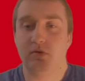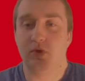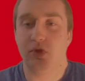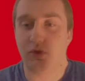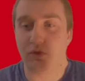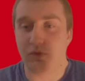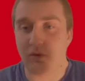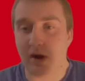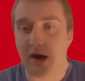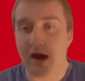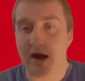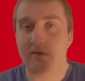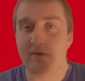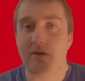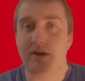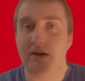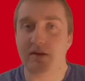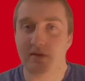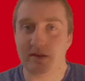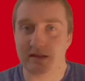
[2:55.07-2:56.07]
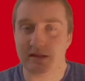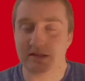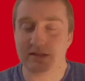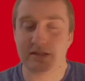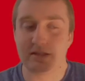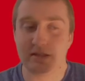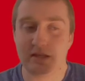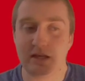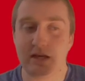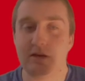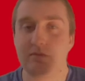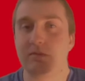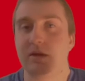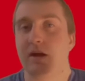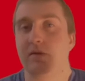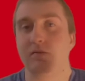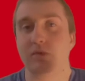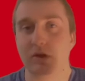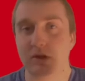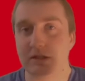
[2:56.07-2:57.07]
thrive in this team
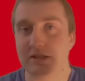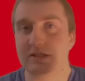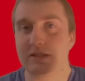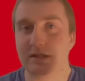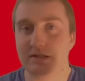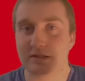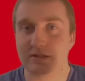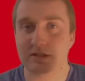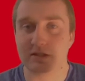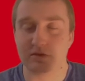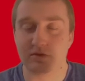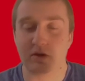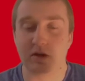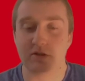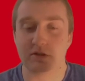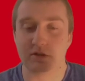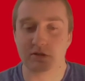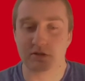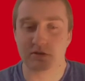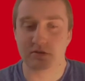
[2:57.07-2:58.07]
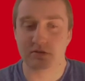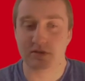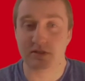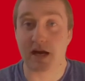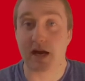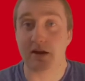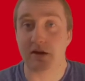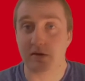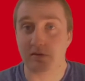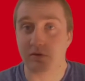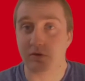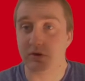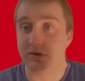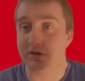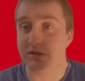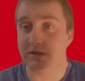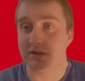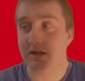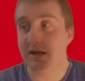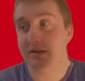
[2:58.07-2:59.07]
that really sets this French side up for
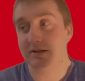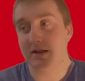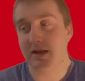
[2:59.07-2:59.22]
success.